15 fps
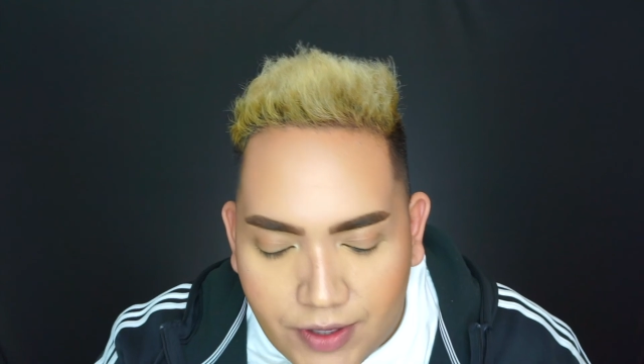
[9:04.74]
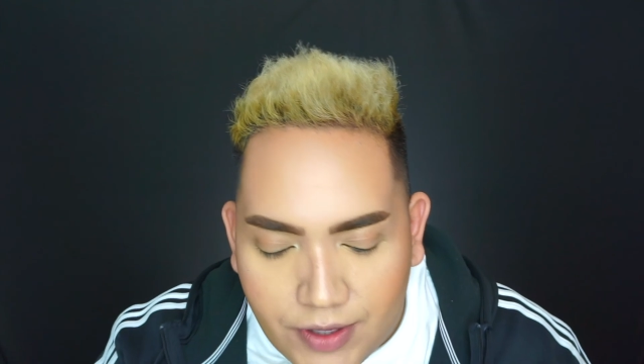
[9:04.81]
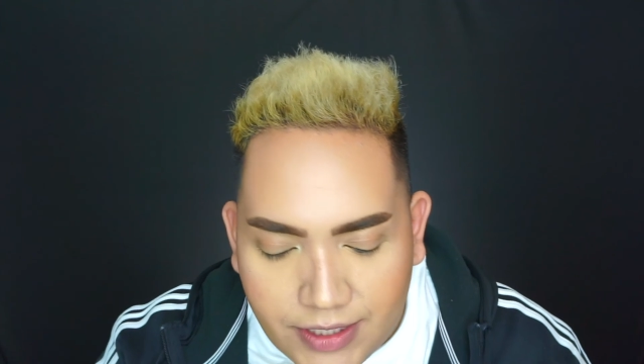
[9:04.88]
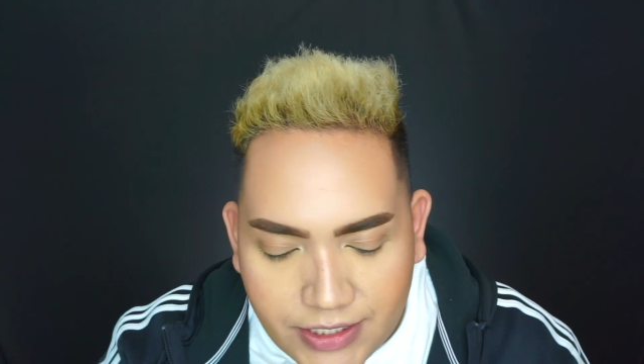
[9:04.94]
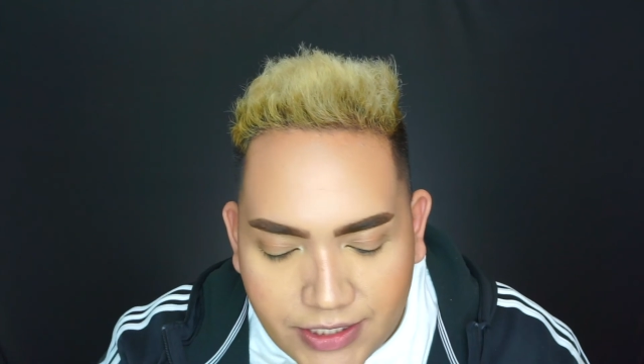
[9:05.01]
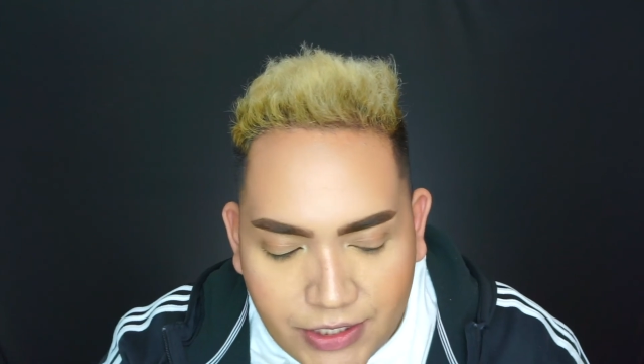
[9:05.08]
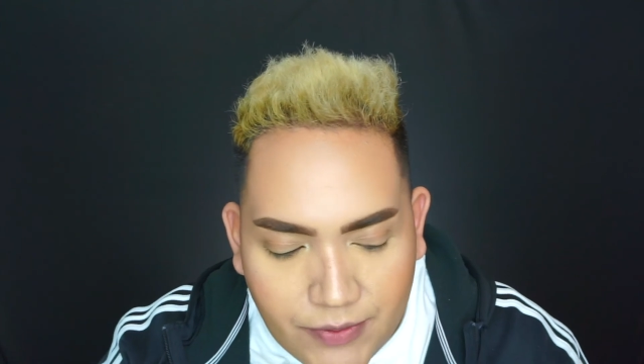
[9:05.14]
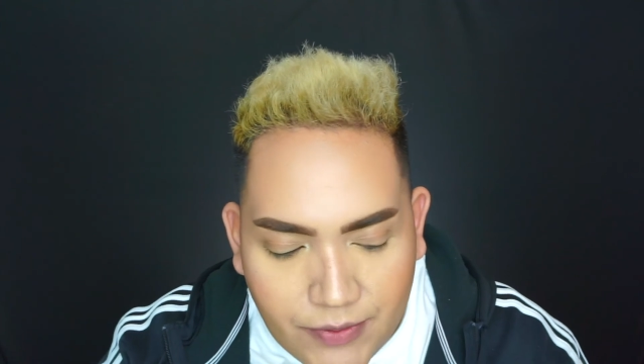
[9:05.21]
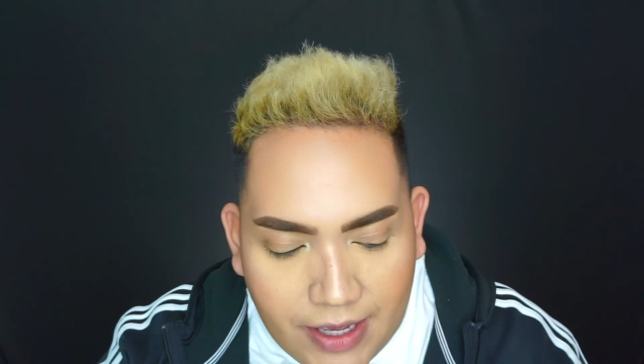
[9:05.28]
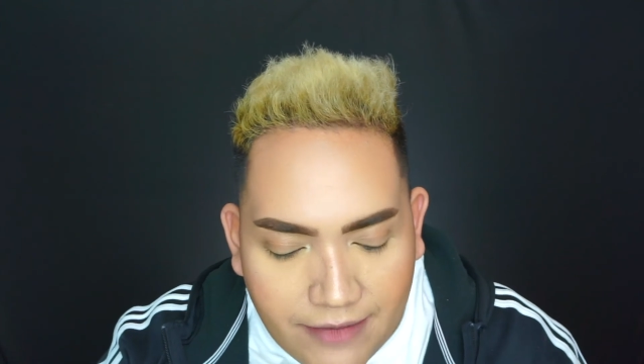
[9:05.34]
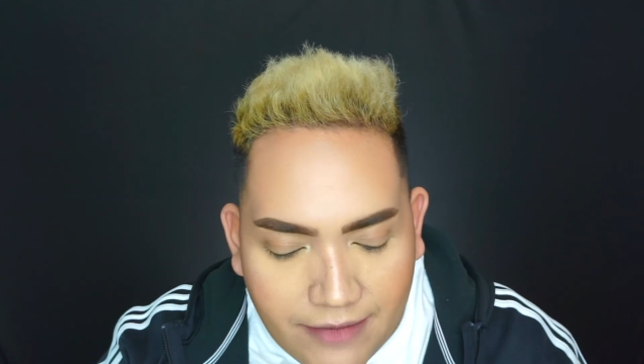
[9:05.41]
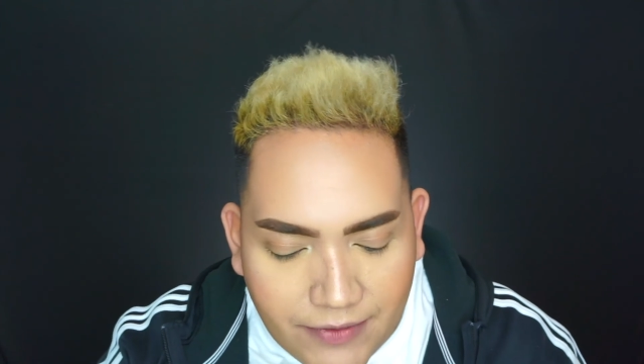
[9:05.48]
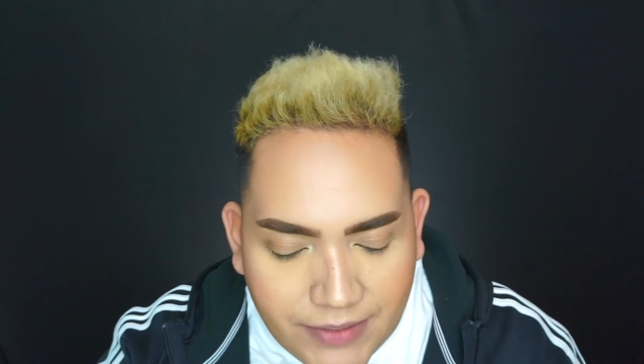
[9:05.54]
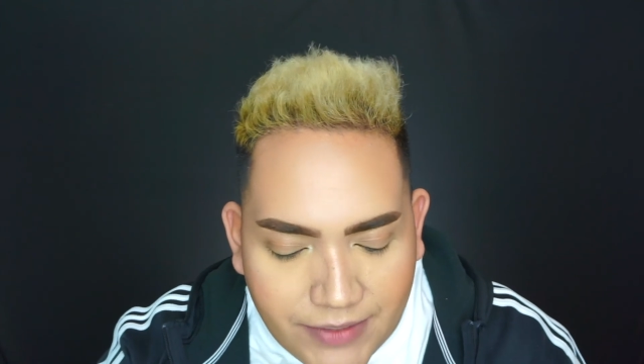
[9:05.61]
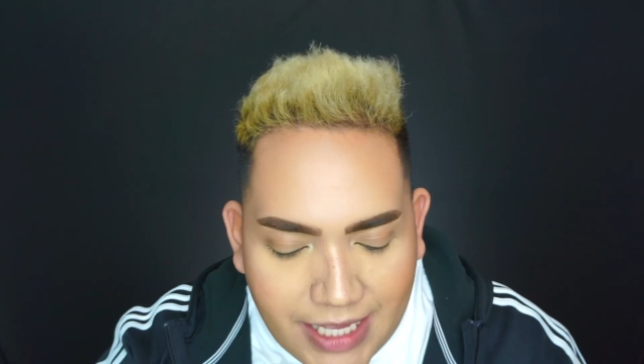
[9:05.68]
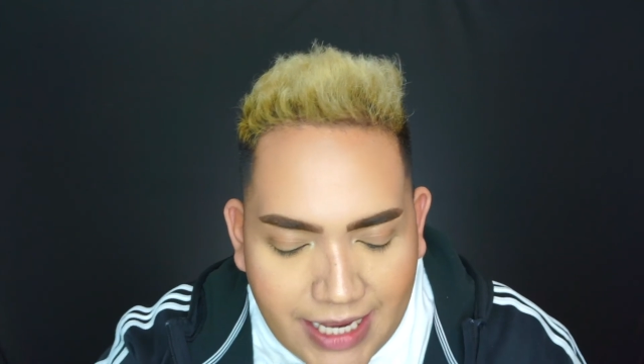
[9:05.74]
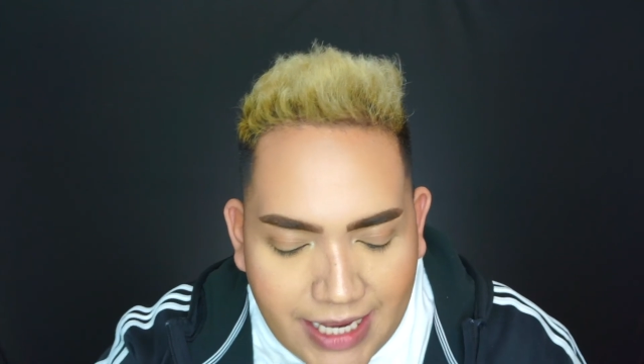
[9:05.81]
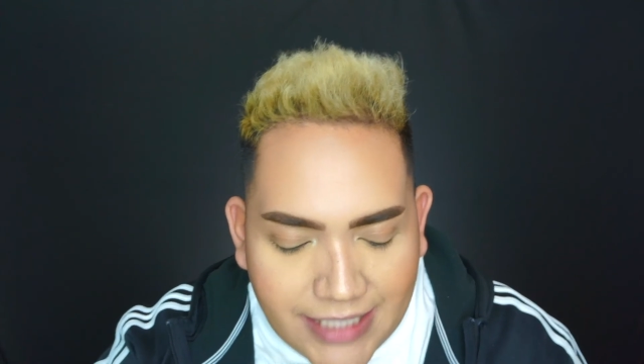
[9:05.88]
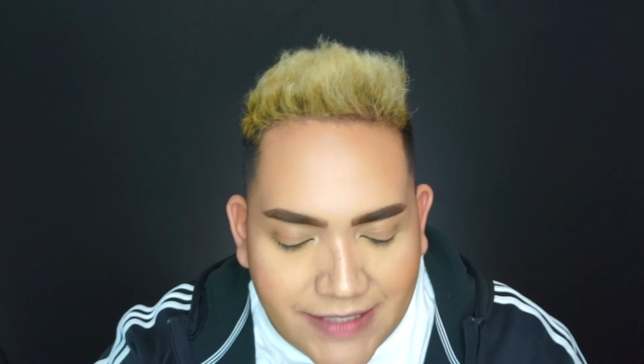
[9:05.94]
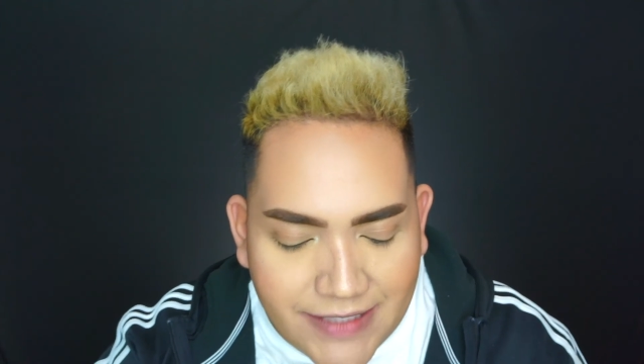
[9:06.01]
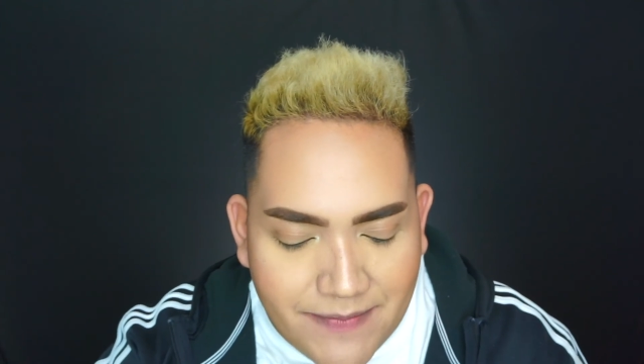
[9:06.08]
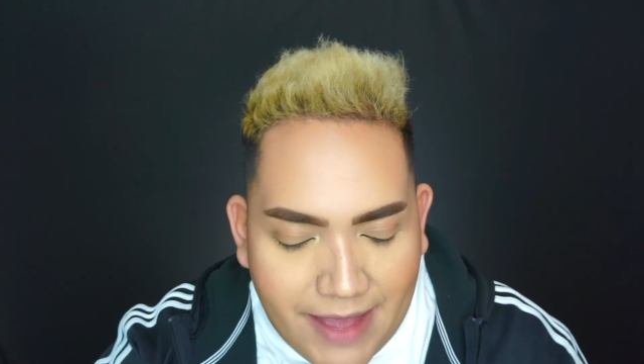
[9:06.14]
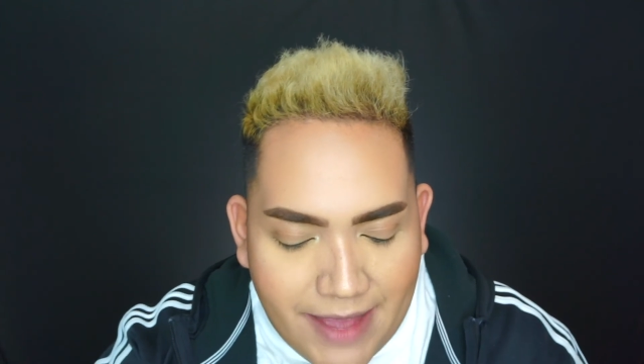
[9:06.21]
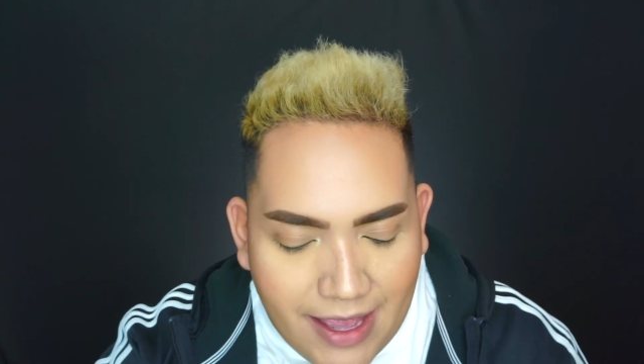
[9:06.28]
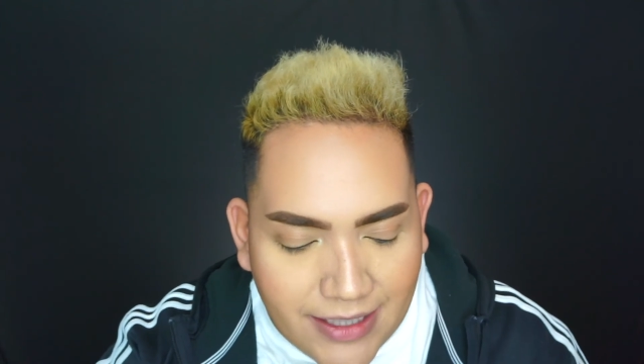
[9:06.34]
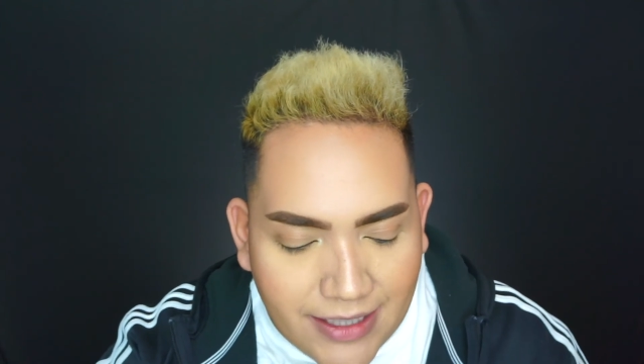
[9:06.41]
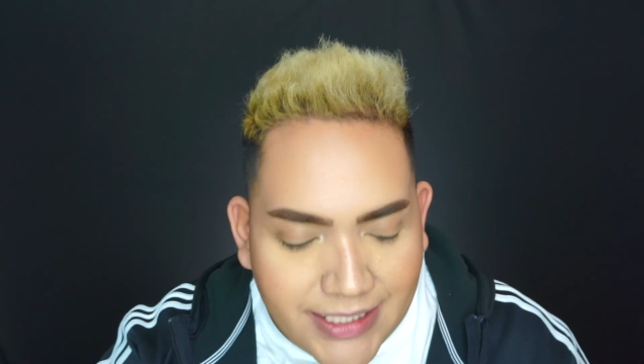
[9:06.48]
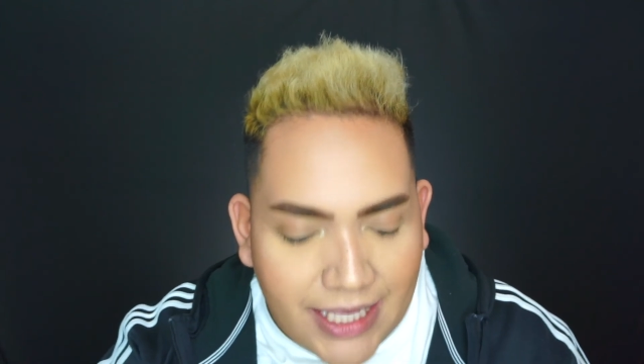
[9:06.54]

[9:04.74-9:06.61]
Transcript: this new iPhone XS Max.